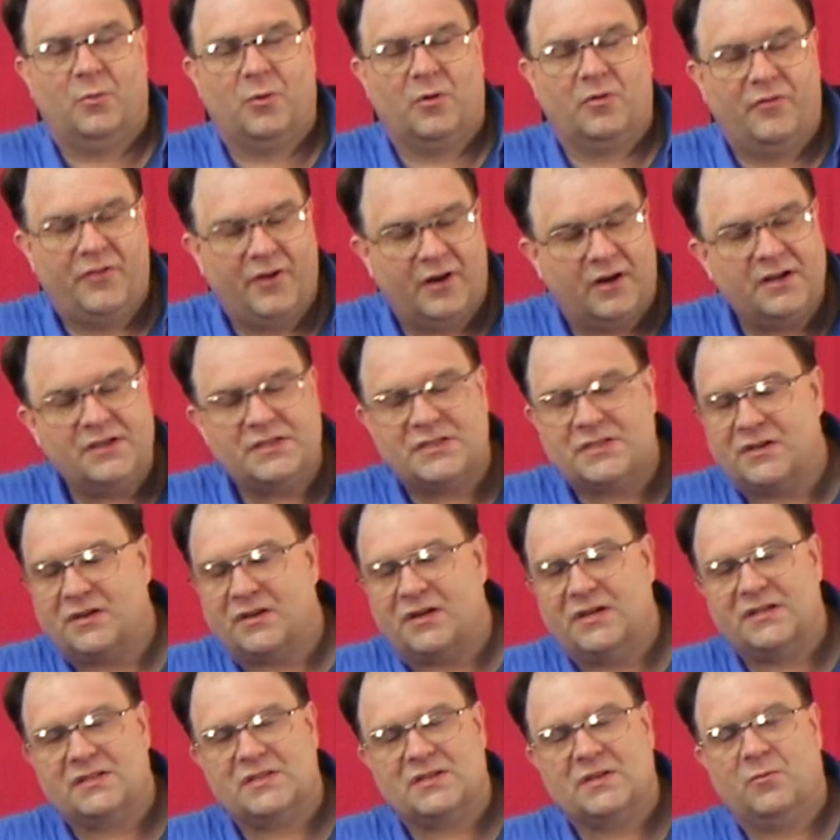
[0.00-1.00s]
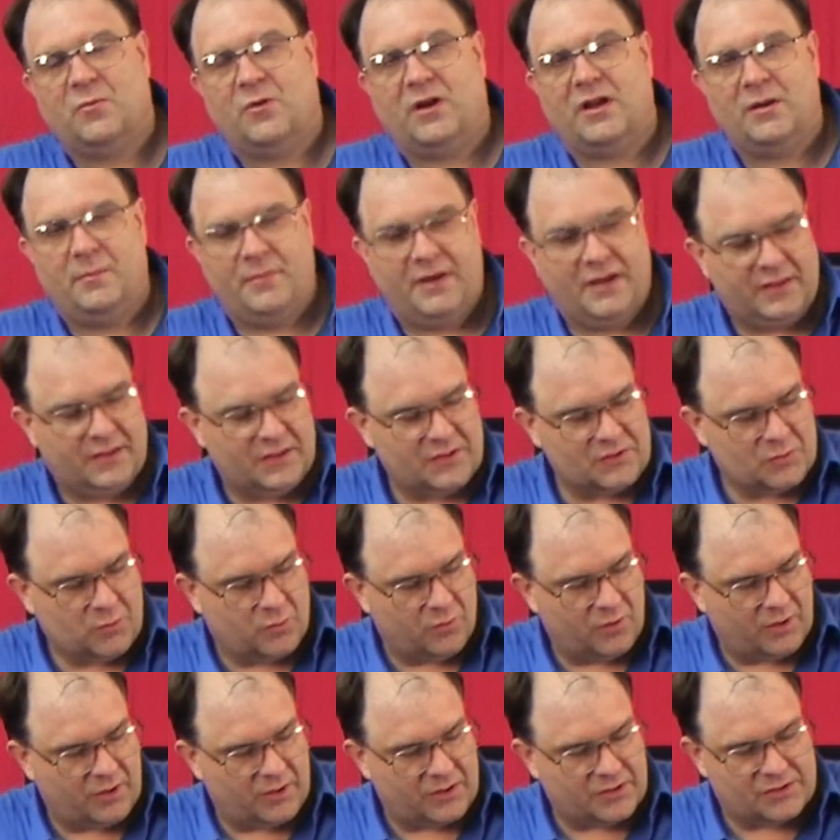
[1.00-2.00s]
We're very serious on wanting to make
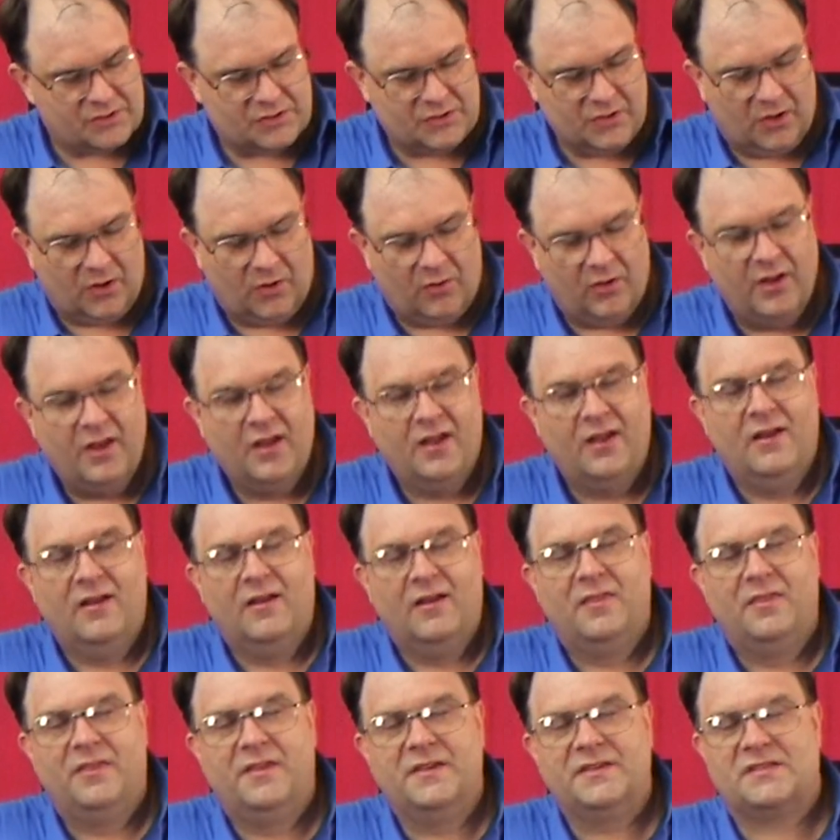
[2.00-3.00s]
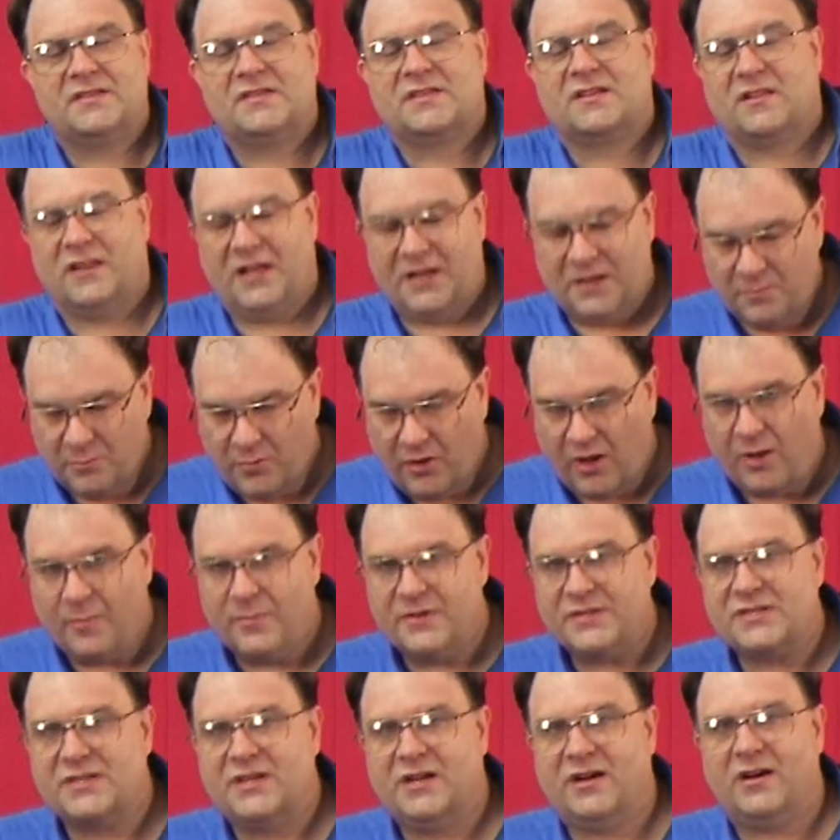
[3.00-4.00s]
this work. So this is Clayton
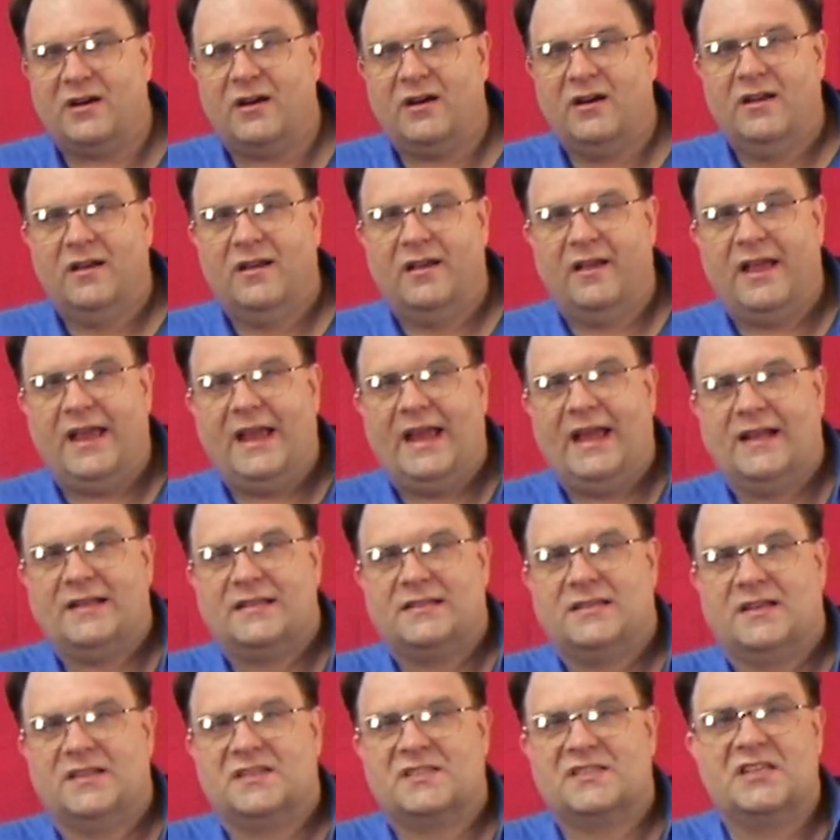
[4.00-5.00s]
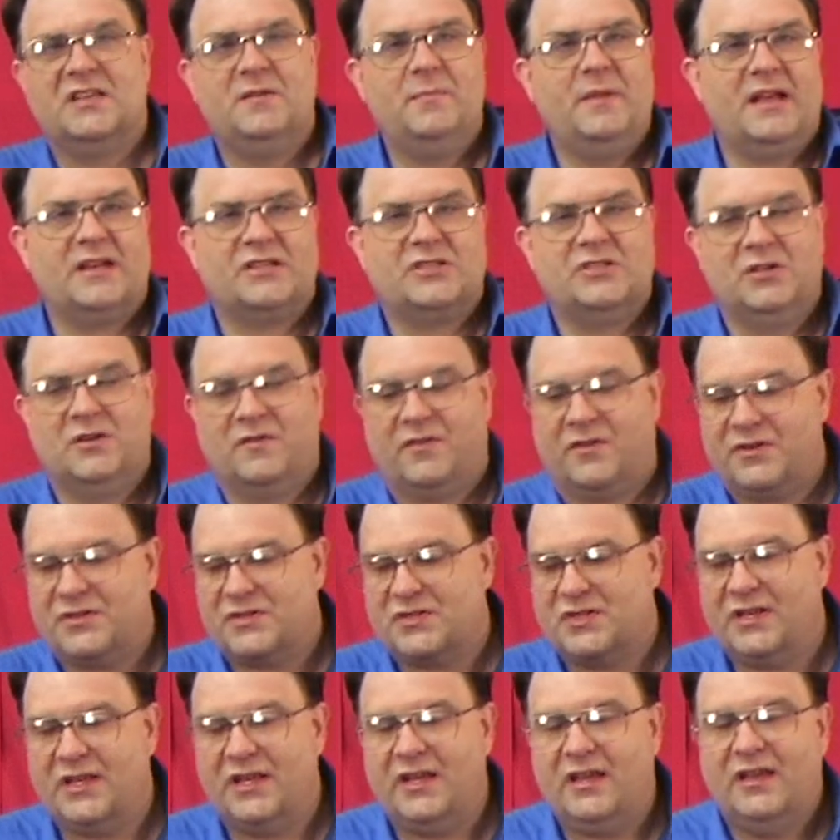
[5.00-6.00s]
Balmas here at SynMax
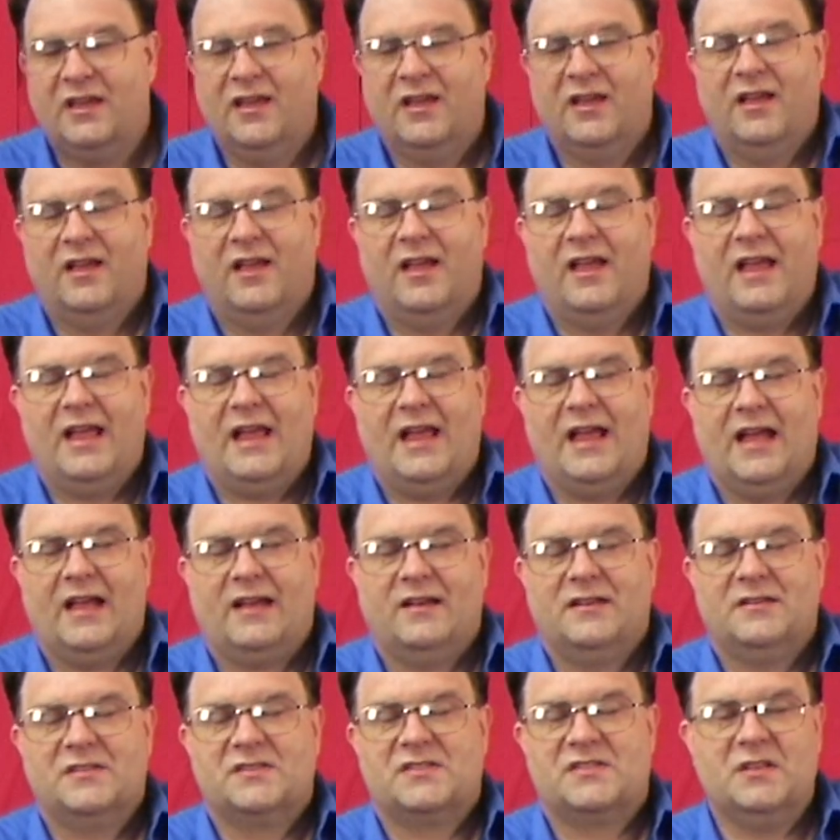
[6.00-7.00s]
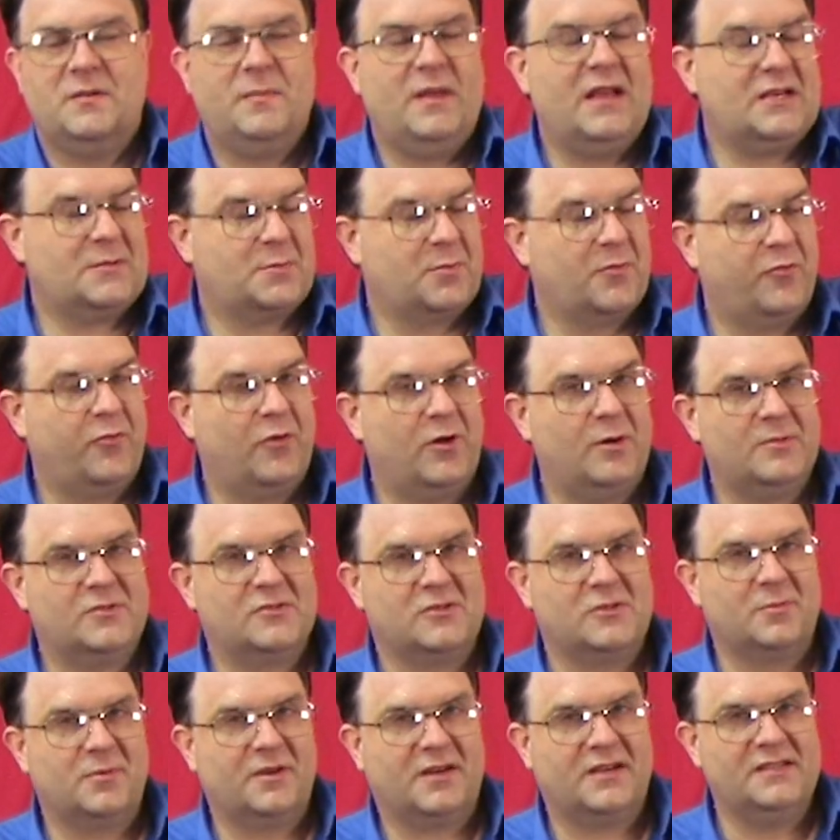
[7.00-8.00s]
University at
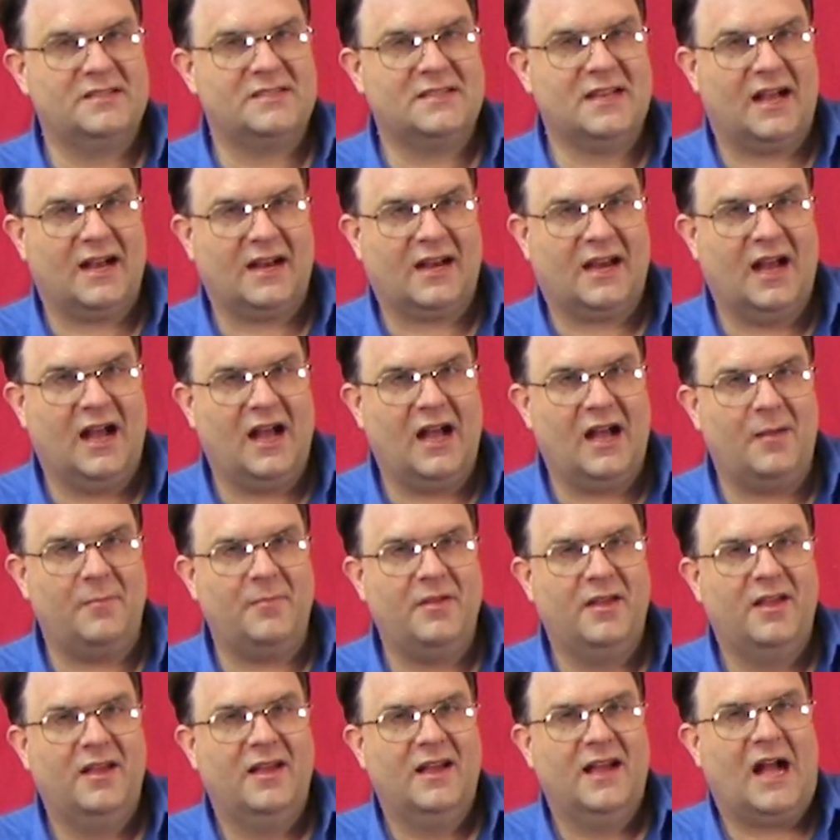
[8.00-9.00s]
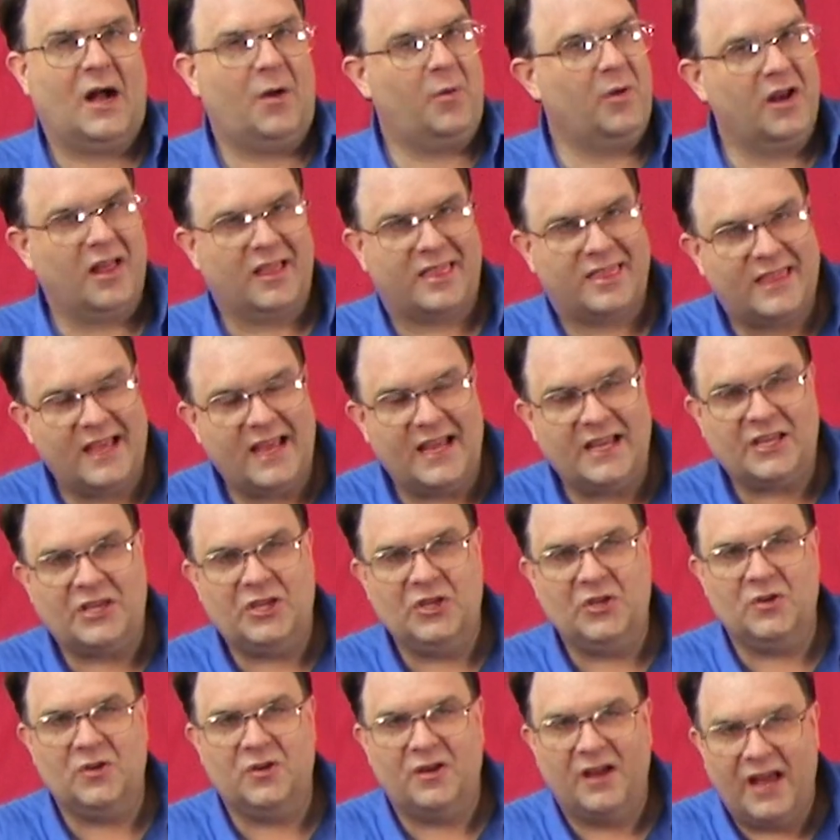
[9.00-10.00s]
SynMaxPerformanceLubricants.com. I want to
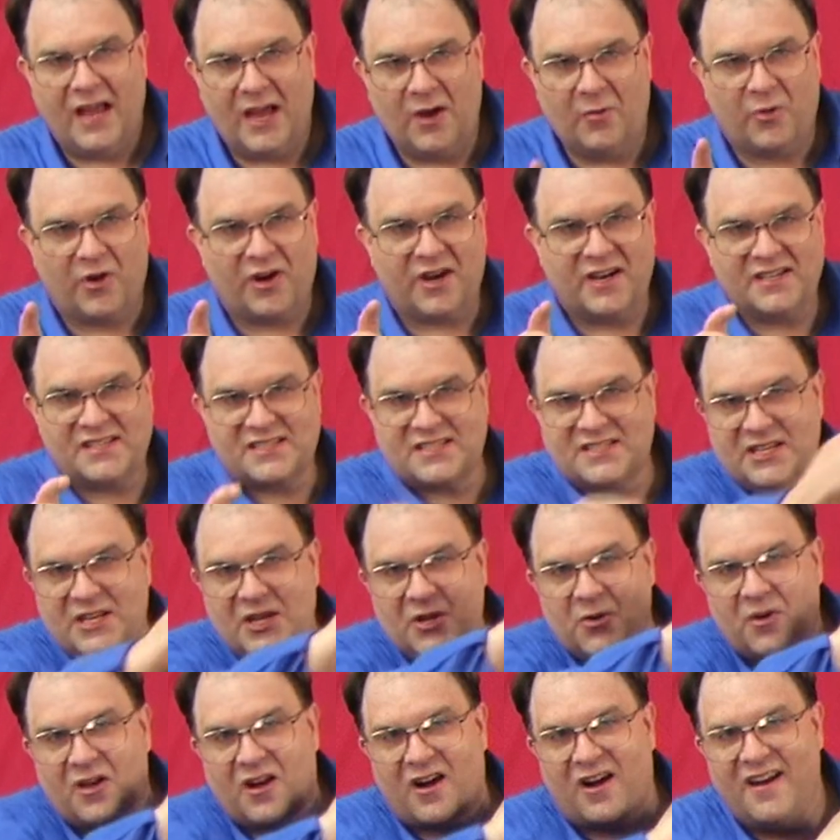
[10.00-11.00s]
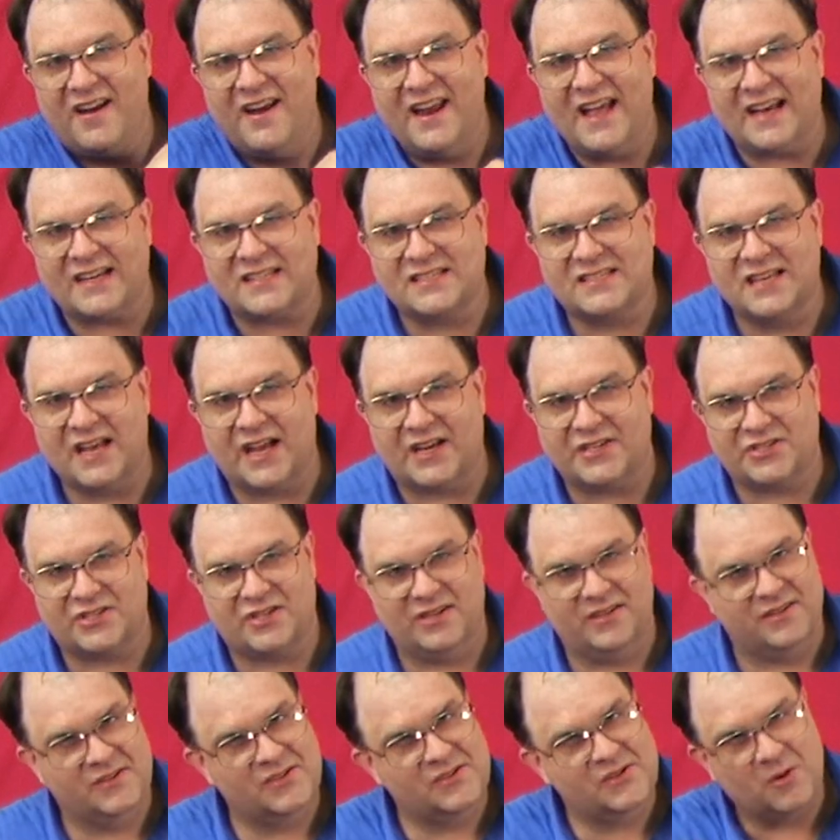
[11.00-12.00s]
thank you, and we're going to see you at our next
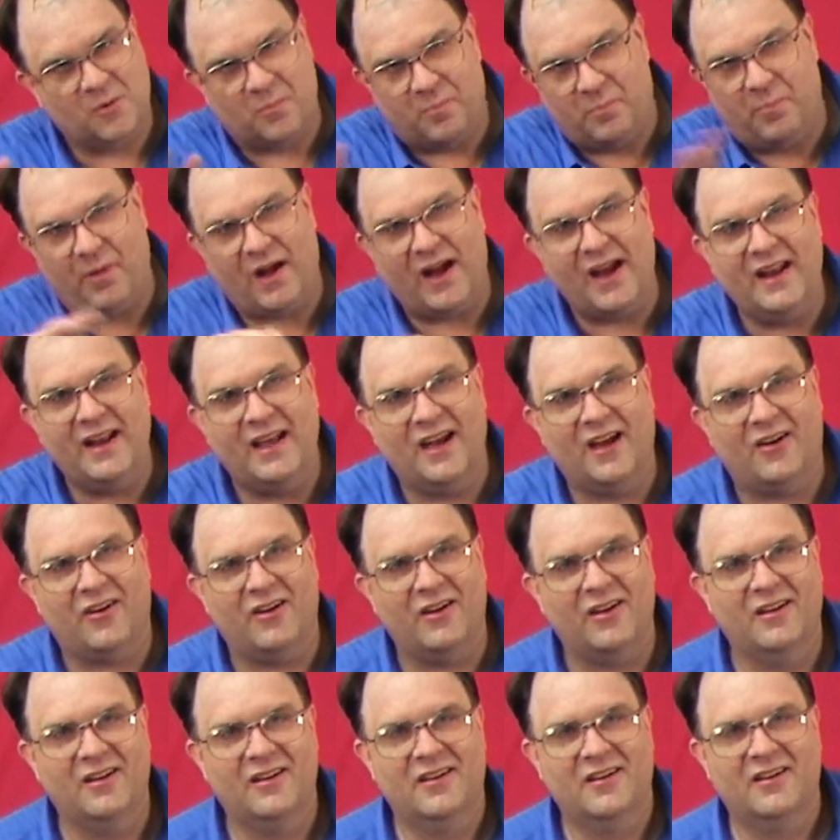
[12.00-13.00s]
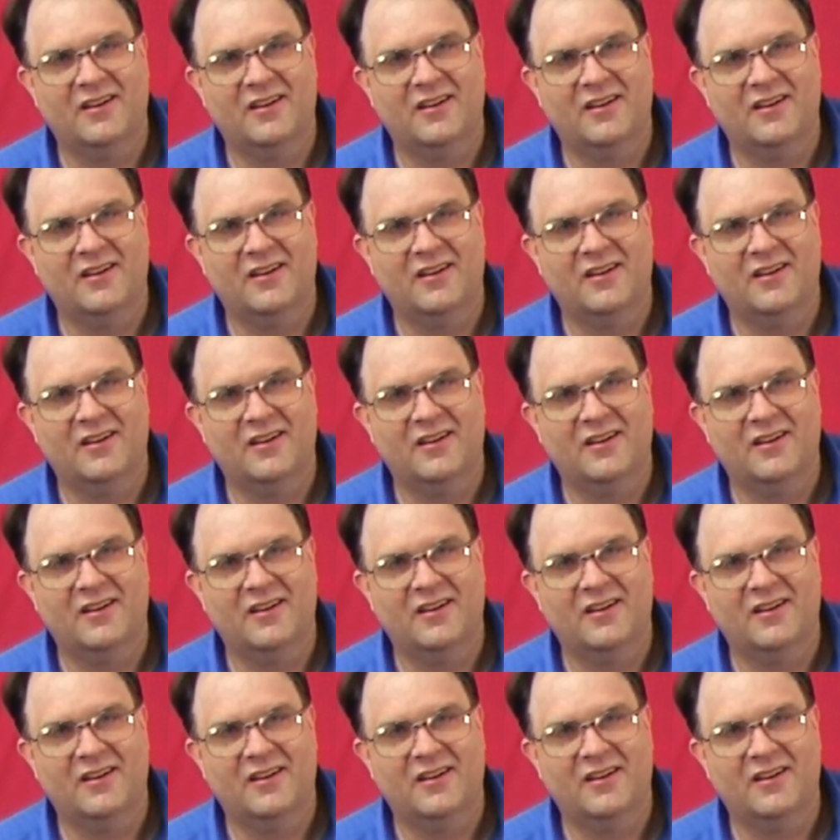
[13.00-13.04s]
session. So bye now.